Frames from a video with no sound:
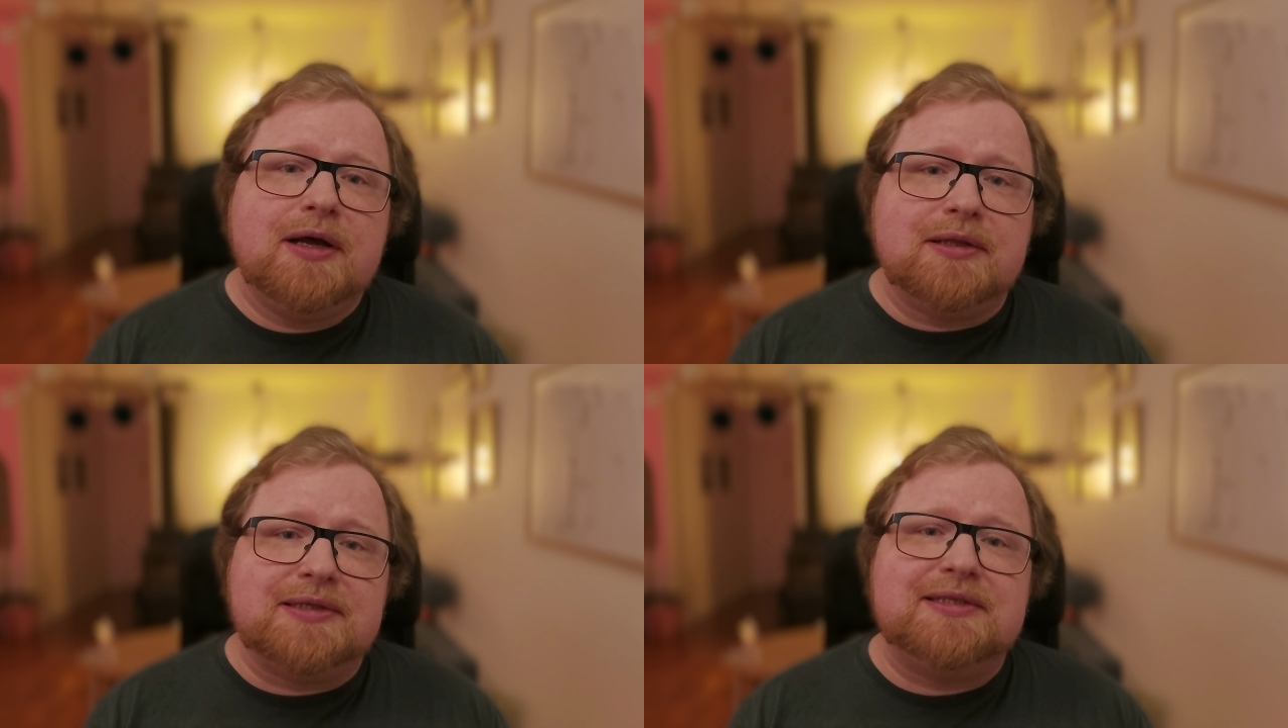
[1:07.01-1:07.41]

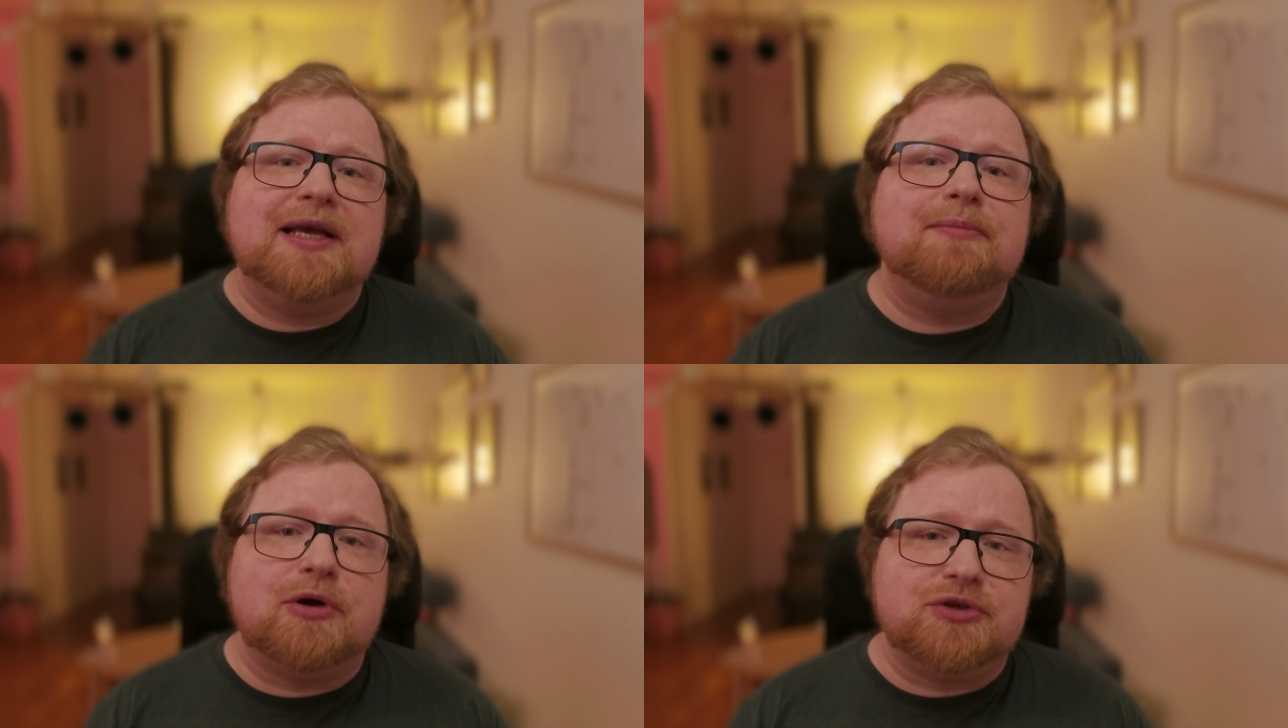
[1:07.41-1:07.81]
the
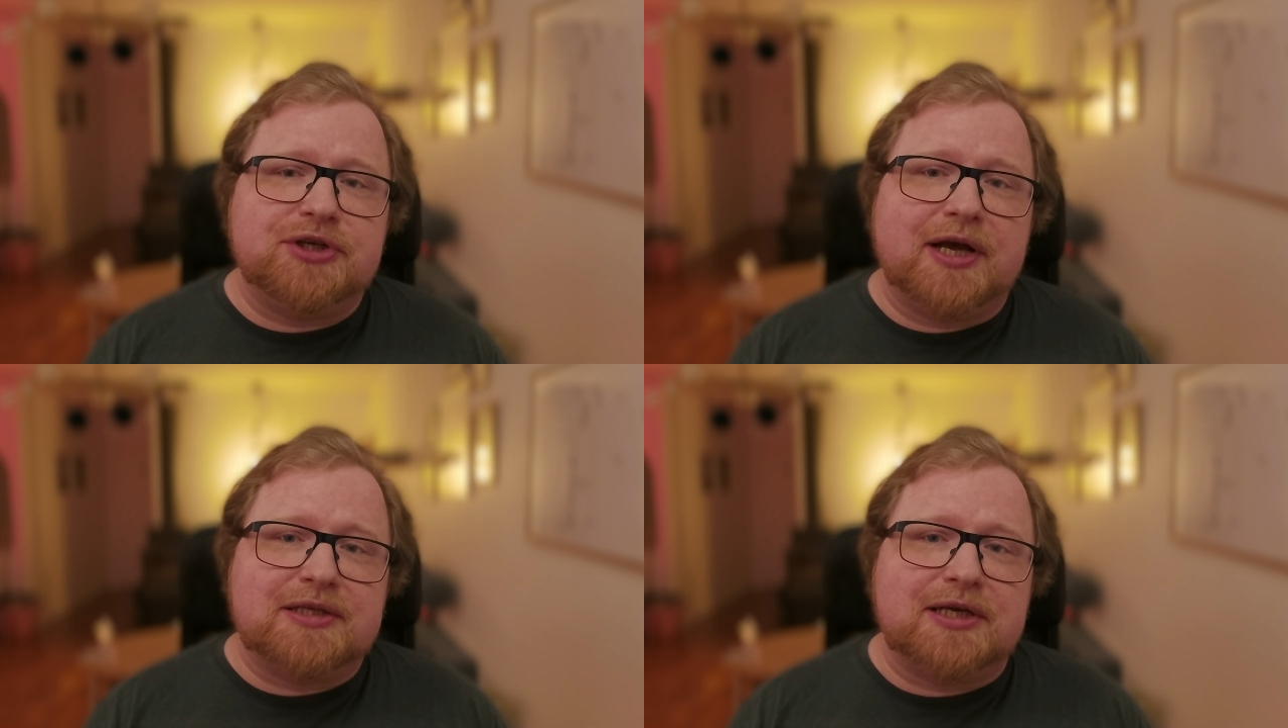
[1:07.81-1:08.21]
same
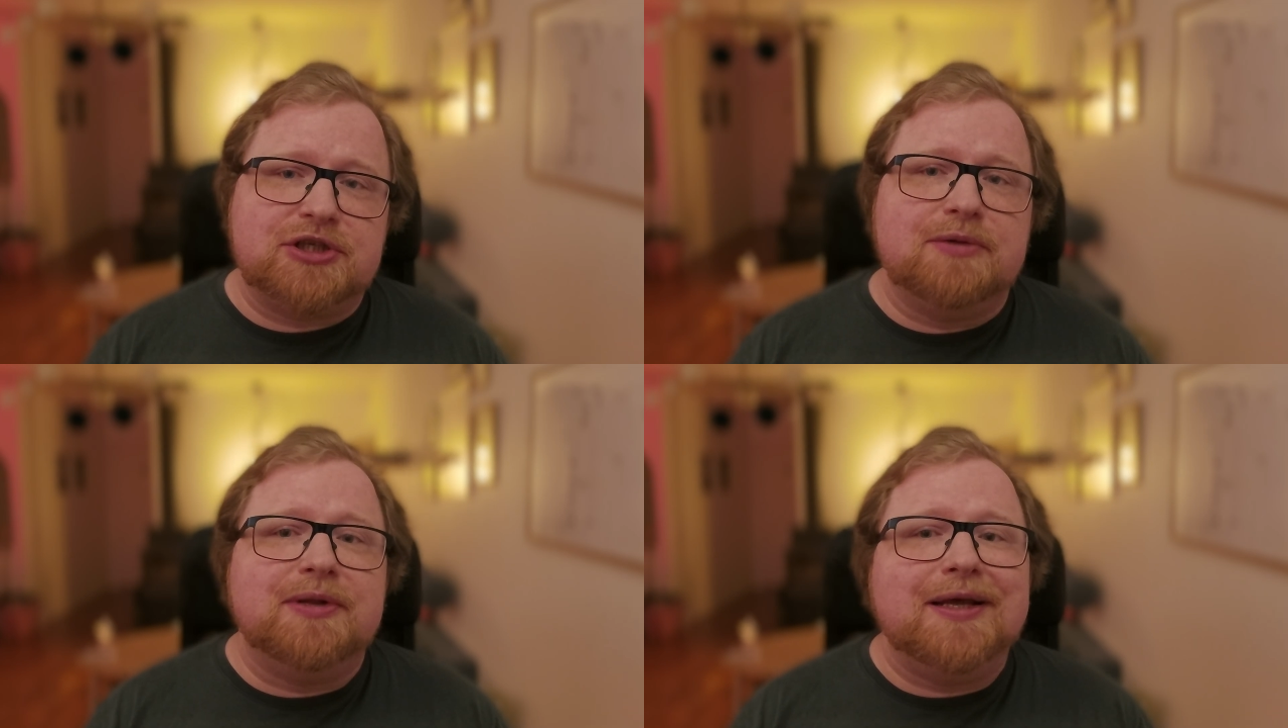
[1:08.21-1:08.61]
logic has
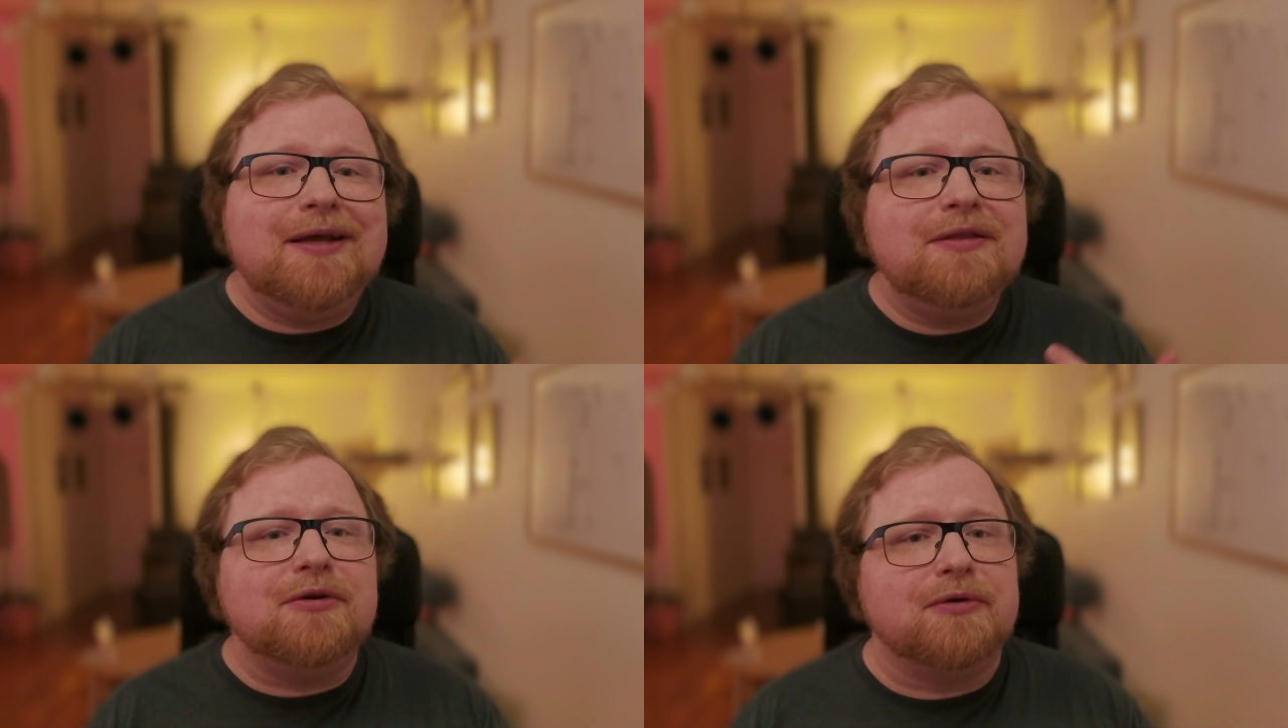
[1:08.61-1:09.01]
actually been
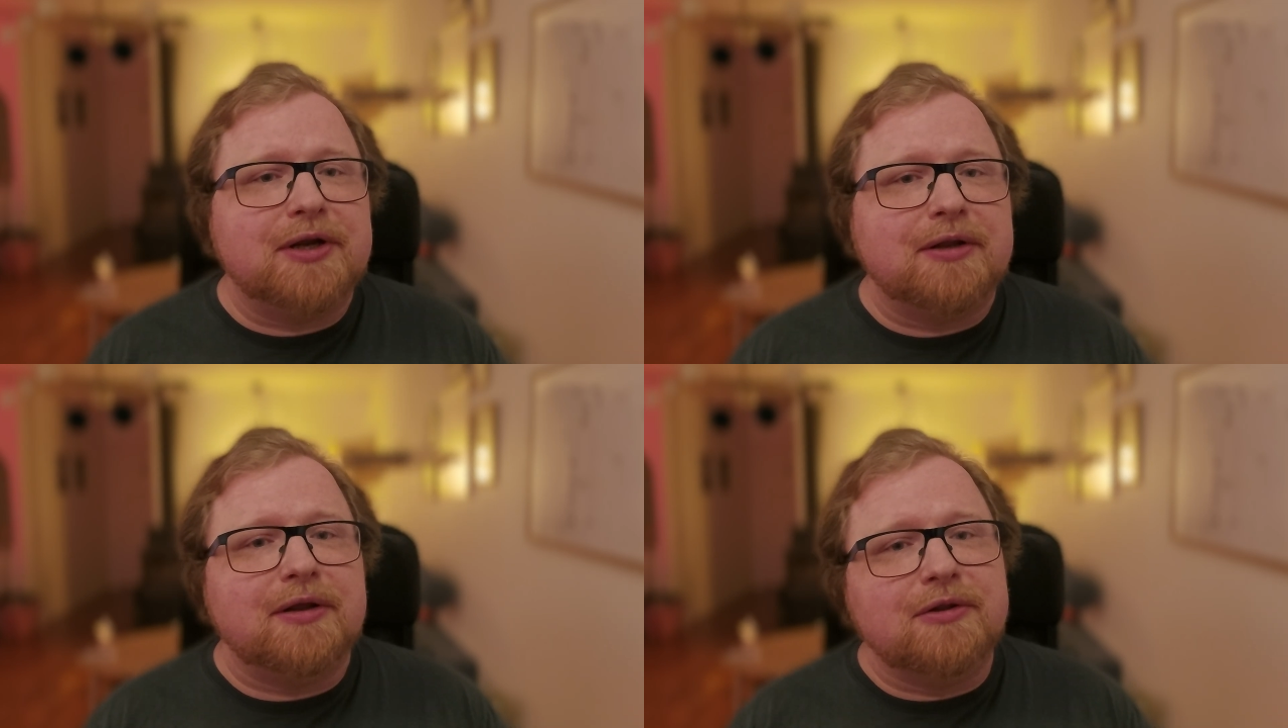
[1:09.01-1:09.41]

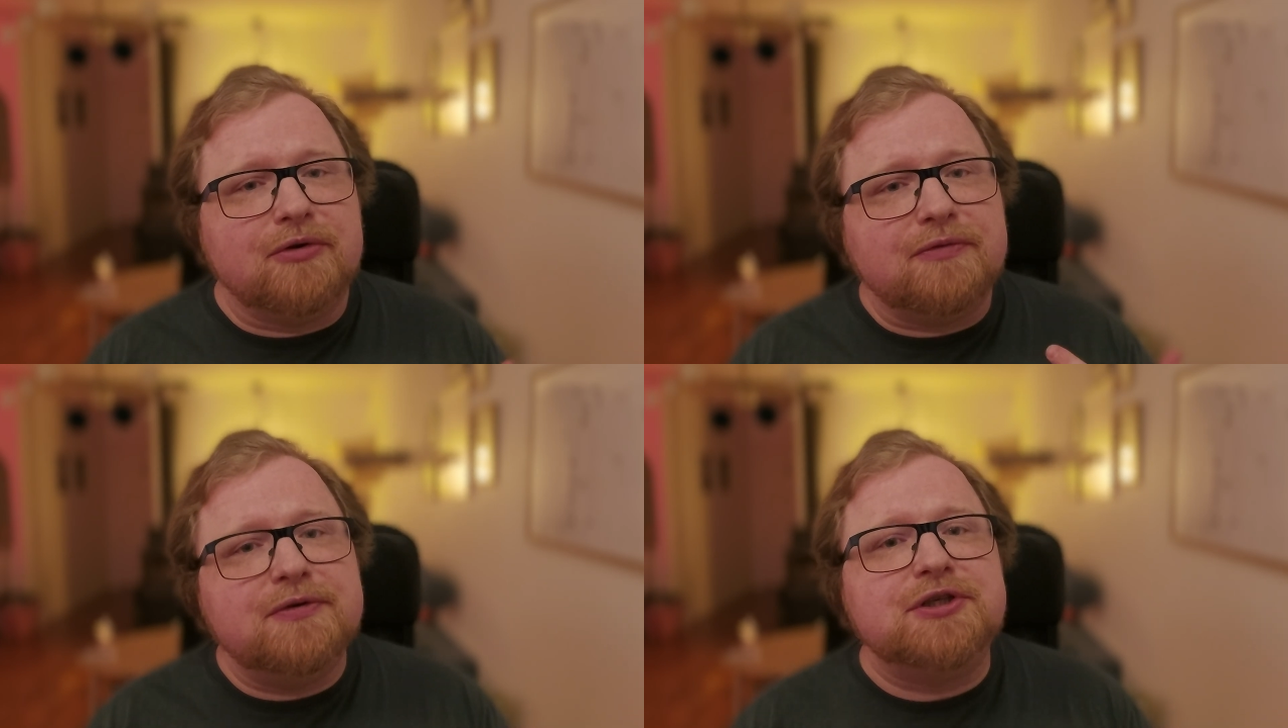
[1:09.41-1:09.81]
integrated into
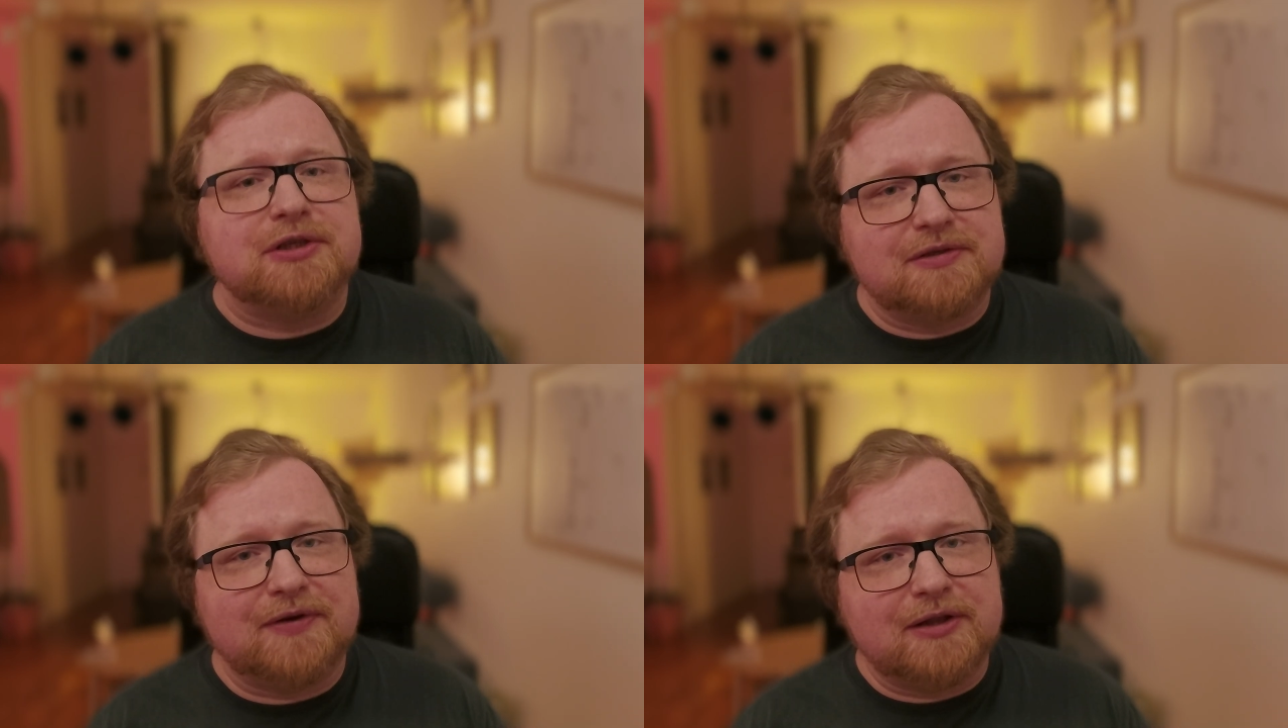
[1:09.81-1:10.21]
the official
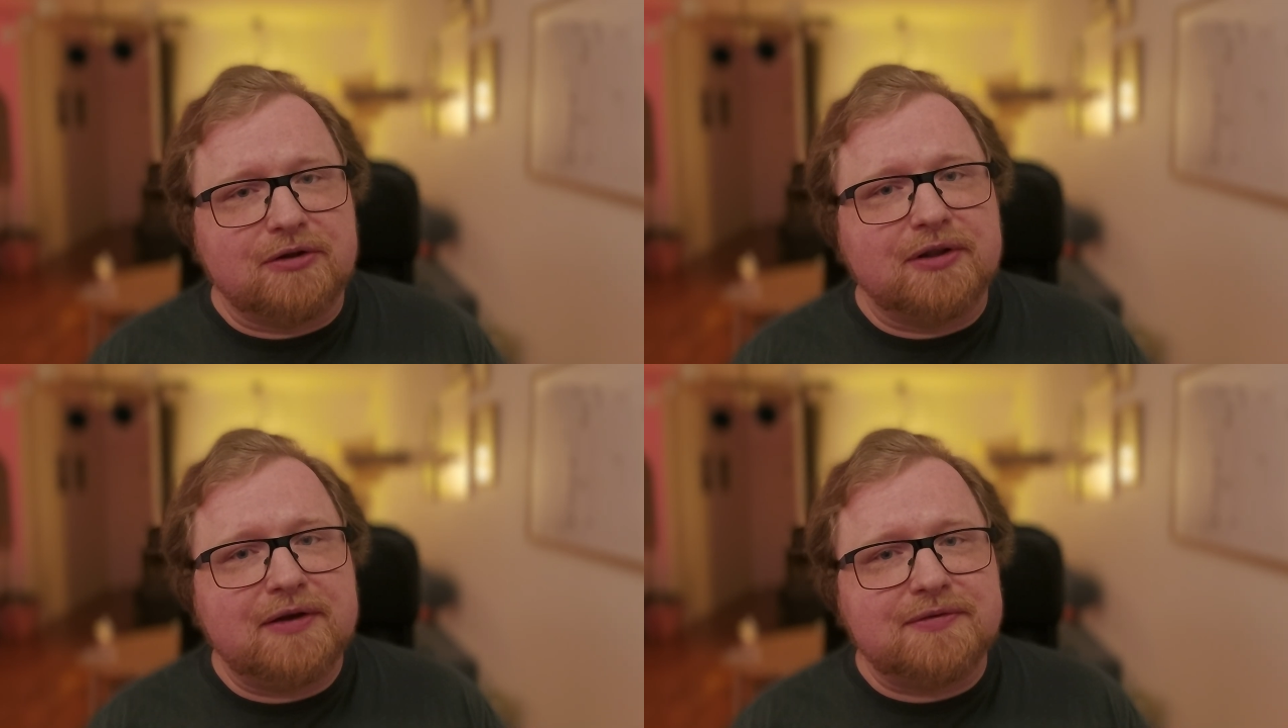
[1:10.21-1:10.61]

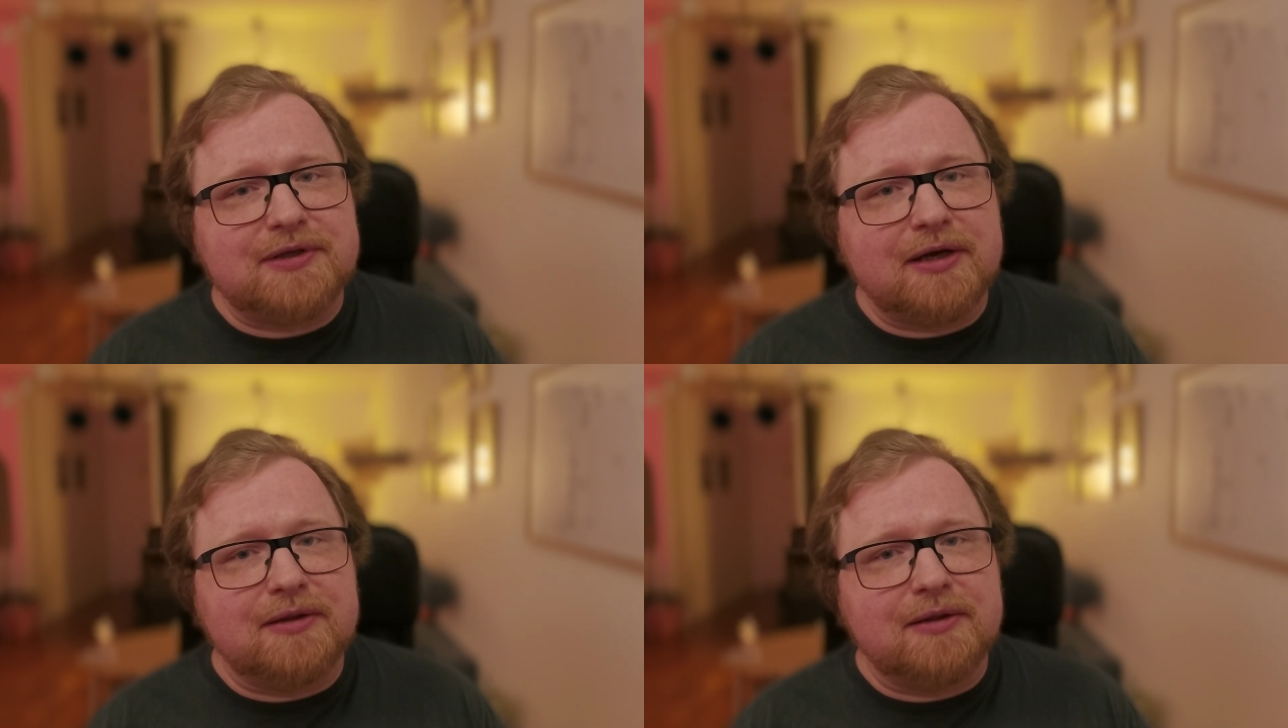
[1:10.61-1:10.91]
svelte.dev site,